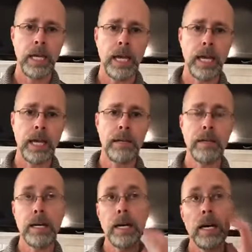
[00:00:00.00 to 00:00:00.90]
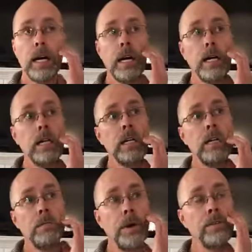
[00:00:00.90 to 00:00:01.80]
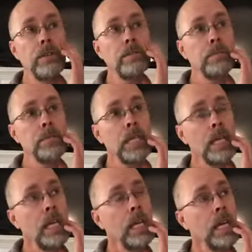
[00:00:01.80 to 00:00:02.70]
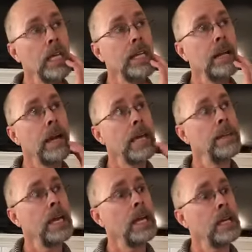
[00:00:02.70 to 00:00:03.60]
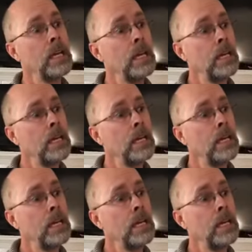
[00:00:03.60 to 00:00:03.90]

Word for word: and uh, both of them's in, in there, and they